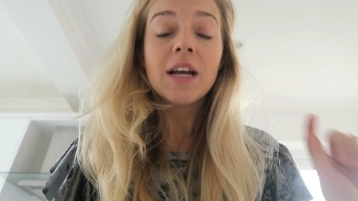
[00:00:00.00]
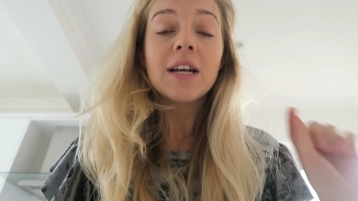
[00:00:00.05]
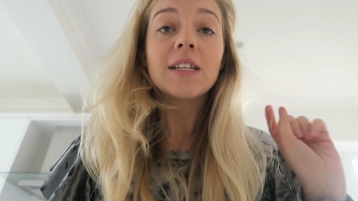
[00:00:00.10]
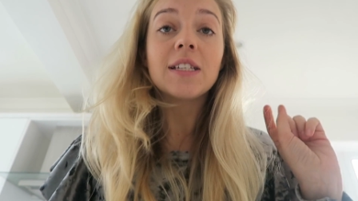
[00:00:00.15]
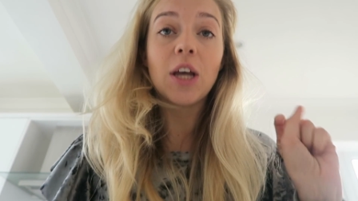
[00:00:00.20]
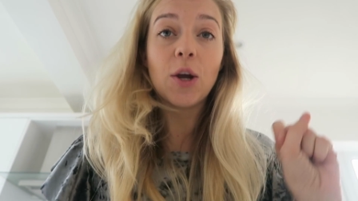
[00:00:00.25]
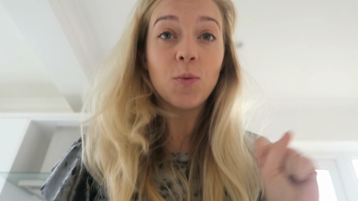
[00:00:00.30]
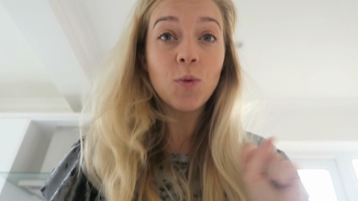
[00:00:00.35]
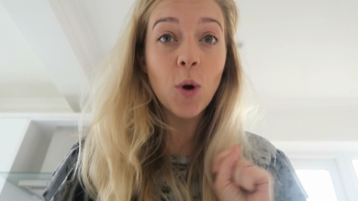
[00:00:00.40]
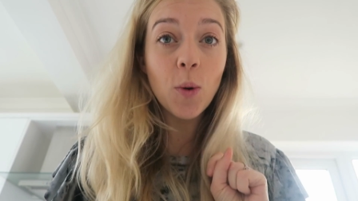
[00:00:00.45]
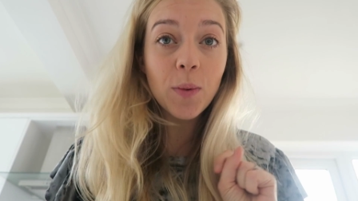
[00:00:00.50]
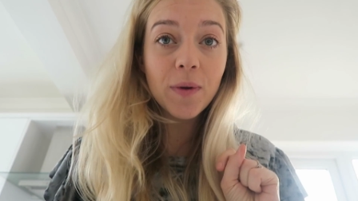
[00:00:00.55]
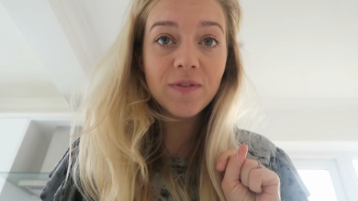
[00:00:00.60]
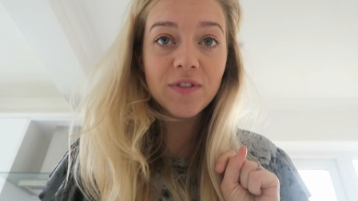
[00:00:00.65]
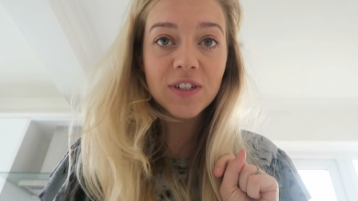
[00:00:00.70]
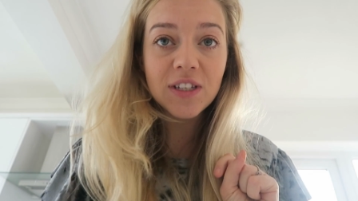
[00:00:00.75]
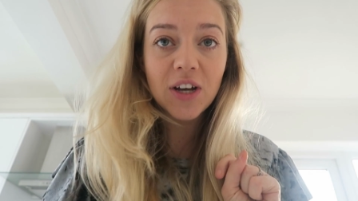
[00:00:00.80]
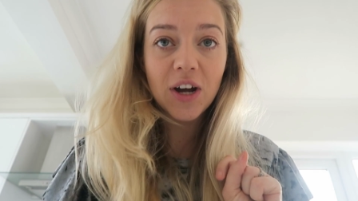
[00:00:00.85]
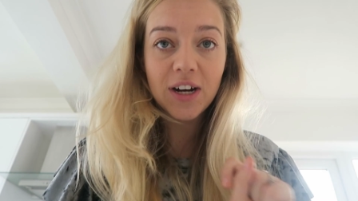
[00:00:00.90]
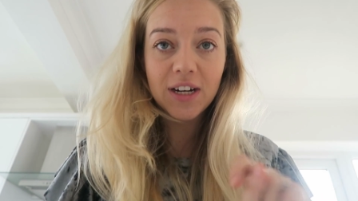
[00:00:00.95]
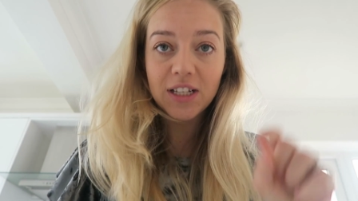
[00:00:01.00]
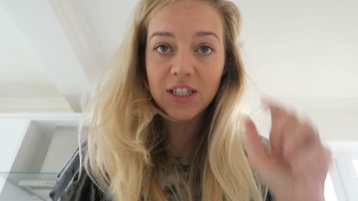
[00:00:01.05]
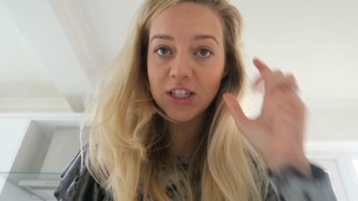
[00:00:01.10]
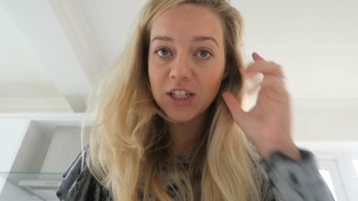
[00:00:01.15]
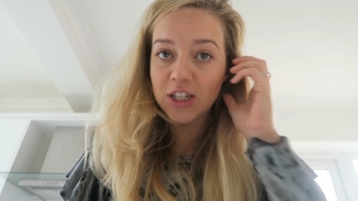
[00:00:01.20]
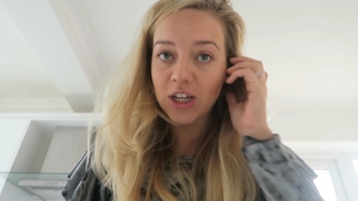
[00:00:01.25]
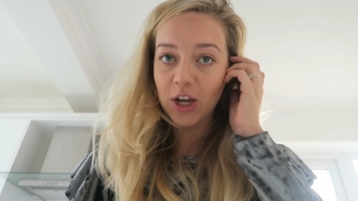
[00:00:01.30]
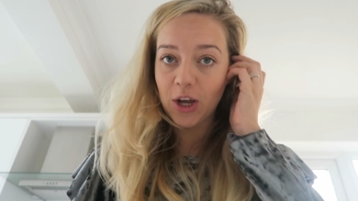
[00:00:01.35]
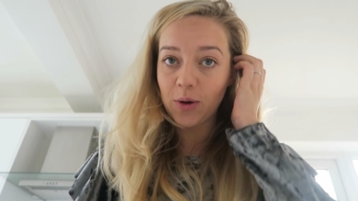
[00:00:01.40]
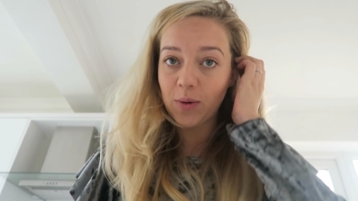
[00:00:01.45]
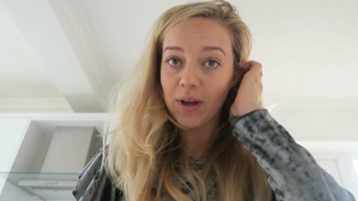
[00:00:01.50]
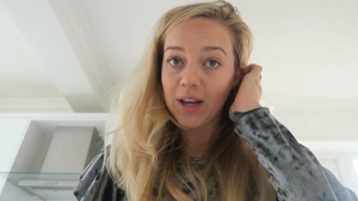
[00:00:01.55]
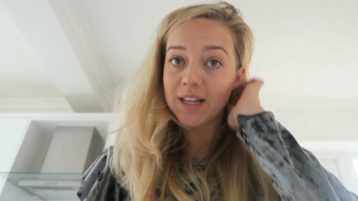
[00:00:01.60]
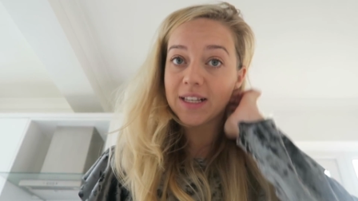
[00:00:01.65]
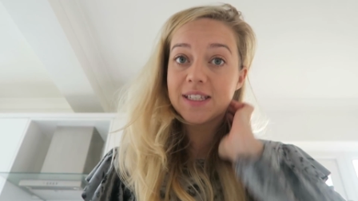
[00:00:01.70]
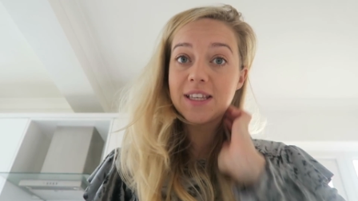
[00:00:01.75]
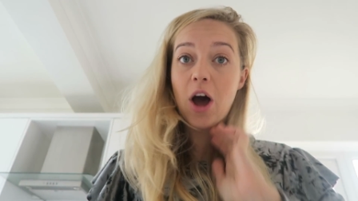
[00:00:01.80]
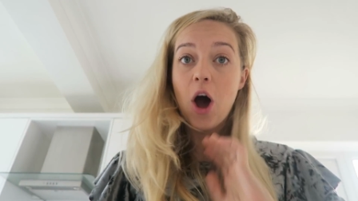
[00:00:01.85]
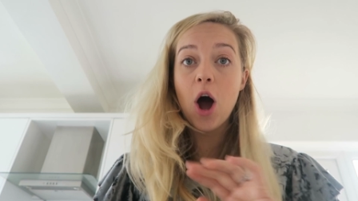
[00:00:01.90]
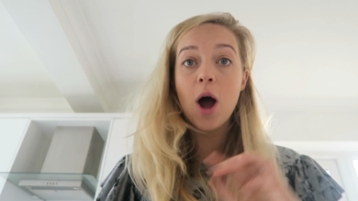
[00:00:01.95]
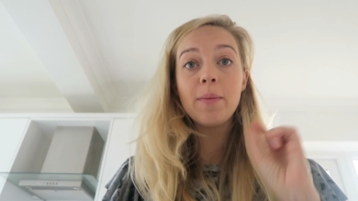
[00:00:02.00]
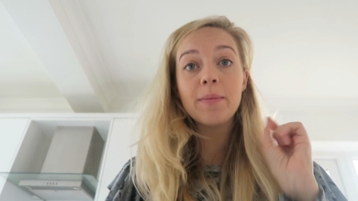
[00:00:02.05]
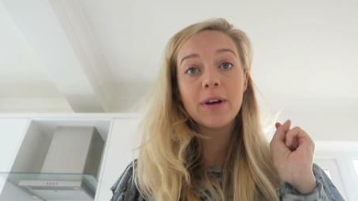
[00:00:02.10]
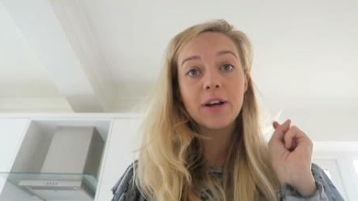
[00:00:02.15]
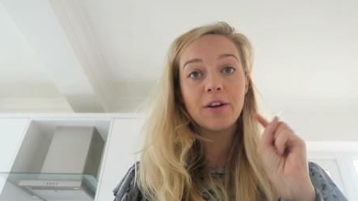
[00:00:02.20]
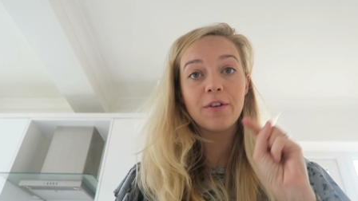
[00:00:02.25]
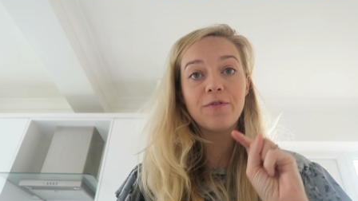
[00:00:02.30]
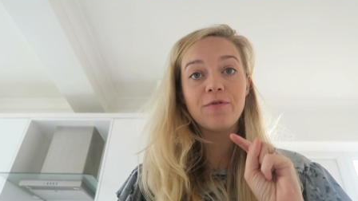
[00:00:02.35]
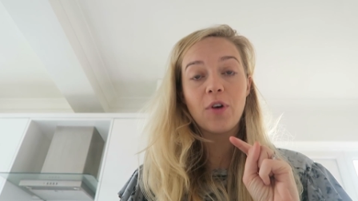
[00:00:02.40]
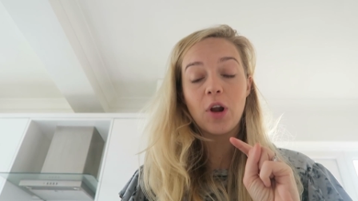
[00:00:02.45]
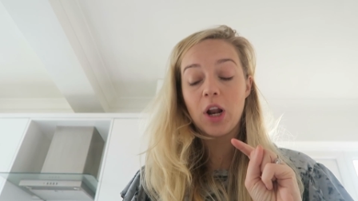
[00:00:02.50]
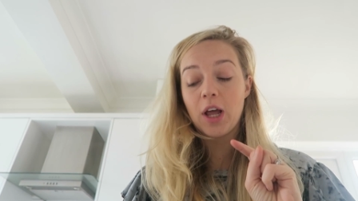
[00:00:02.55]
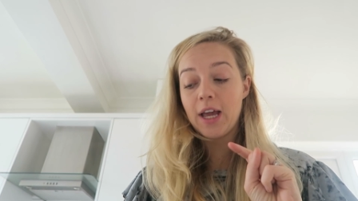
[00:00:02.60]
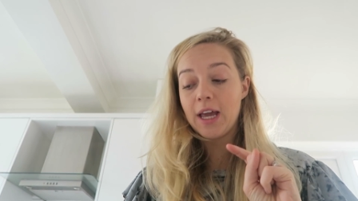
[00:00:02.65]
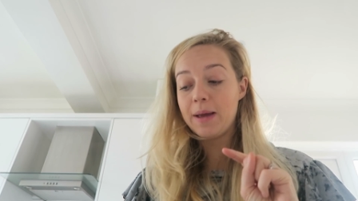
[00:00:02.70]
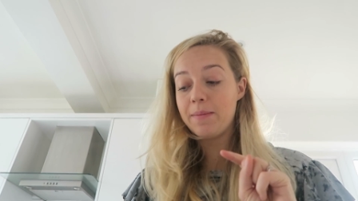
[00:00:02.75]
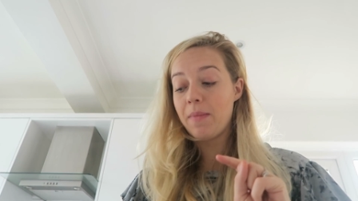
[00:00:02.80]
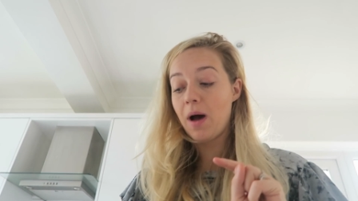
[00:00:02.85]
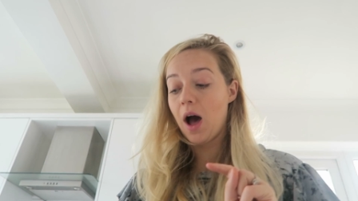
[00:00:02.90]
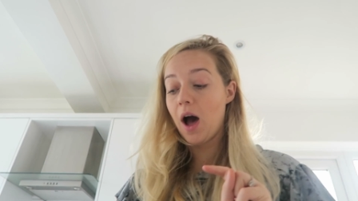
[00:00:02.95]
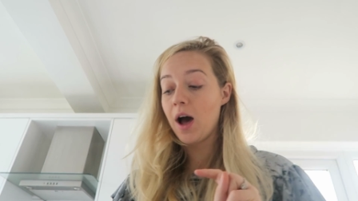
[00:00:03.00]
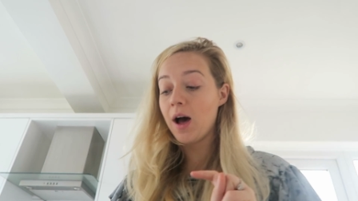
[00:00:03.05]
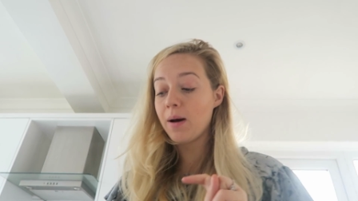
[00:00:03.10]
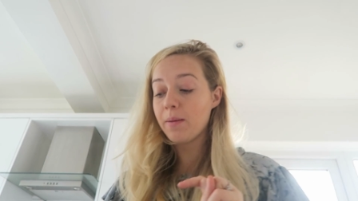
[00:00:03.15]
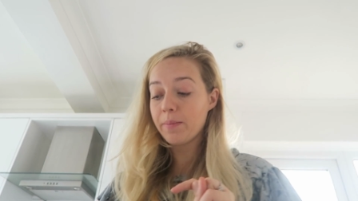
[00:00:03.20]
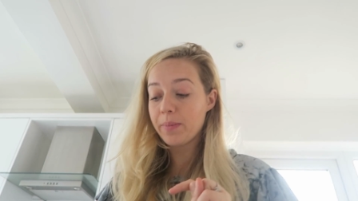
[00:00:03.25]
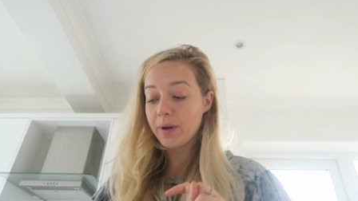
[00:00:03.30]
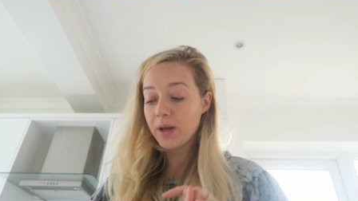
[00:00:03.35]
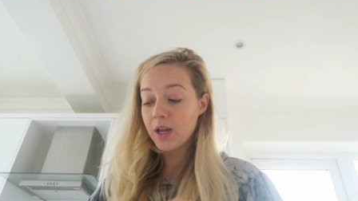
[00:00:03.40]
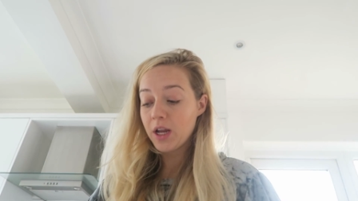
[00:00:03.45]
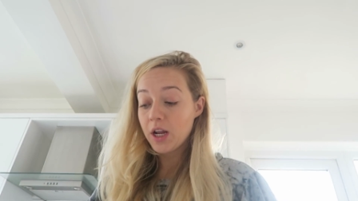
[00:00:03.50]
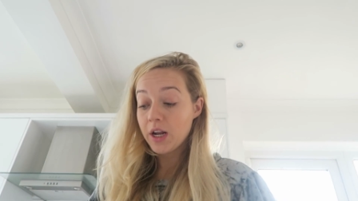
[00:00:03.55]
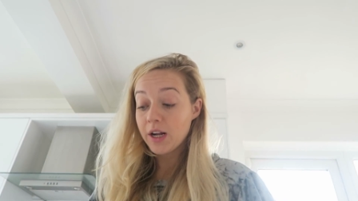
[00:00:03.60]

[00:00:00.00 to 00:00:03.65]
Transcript: So what we've decided to do is I'm going to follow him up